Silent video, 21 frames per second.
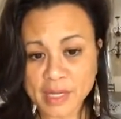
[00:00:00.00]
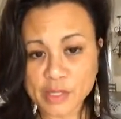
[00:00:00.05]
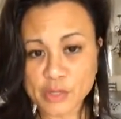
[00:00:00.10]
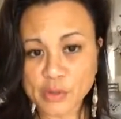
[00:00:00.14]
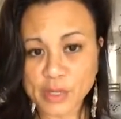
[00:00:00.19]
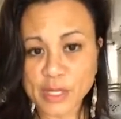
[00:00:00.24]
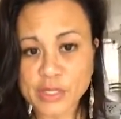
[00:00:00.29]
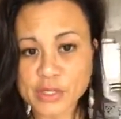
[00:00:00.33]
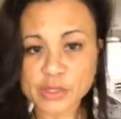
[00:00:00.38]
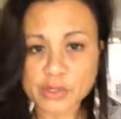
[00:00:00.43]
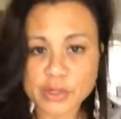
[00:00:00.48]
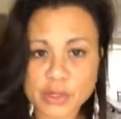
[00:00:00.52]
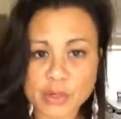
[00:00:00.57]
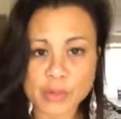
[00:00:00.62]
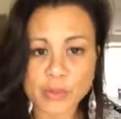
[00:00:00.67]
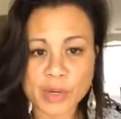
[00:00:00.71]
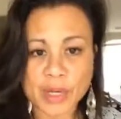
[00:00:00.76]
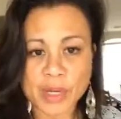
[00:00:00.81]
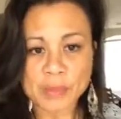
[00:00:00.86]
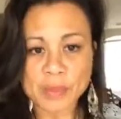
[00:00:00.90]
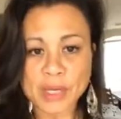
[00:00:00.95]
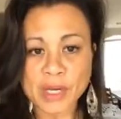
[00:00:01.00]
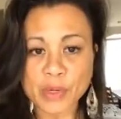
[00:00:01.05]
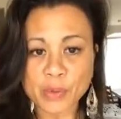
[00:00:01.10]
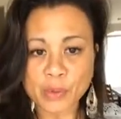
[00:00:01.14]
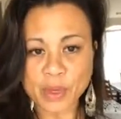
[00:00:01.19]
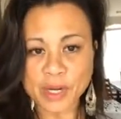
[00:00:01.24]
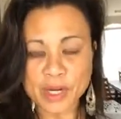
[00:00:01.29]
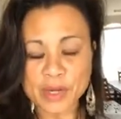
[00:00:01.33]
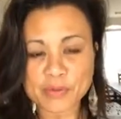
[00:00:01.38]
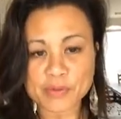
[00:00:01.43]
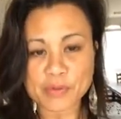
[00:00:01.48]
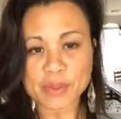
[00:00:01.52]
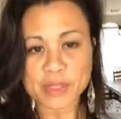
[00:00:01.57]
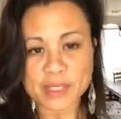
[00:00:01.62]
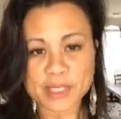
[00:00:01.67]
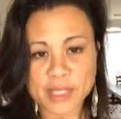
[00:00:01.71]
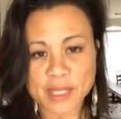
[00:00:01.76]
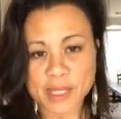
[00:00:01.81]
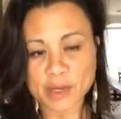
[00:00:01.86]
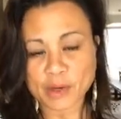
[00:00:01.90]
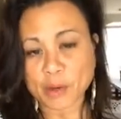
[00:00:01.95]
dresser when I'm getting ready for the
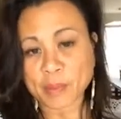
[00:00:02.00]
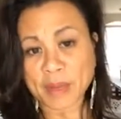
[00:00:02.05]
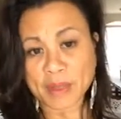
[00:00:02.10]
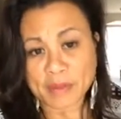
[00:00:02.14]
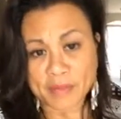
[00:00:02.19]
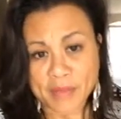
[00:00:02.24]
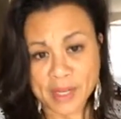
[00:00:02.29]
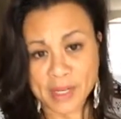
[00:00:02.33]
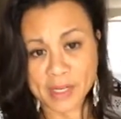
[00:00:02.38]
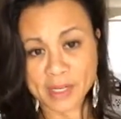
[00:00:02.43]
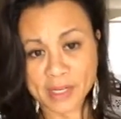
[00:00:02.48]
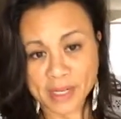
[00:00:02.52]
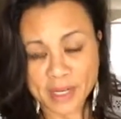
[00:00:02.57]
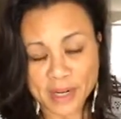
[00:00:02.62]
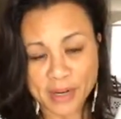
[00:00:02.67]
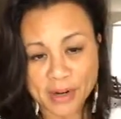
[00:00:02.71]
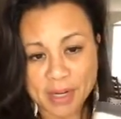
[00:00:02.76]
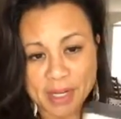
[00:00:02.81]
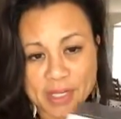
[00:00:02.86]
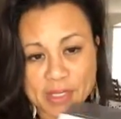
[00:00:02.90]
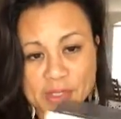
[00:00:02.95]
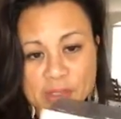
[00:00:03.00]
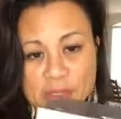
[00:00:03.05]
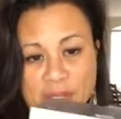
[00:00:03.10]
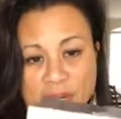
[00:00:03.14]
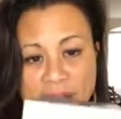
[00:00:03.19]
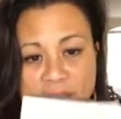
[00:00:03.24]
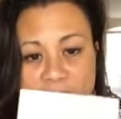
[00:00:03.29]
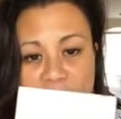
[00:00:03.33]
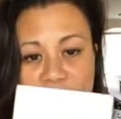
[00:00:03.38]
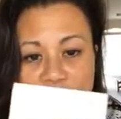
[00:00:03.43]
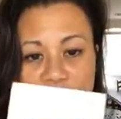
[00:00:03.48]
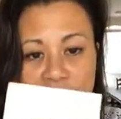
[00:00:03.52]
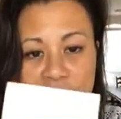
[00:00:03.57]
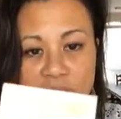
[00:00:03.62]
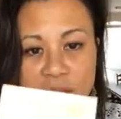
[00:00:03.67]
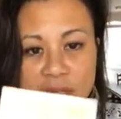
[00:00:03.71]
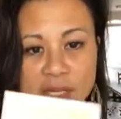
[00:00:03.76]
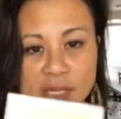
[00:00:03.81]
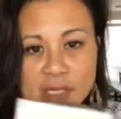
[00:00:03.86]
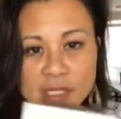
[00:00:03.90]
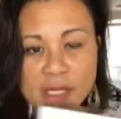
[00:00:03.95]
day or my vanity area so that I can see
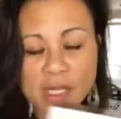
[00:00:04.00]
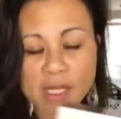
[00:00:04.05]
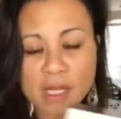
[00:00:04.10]
it.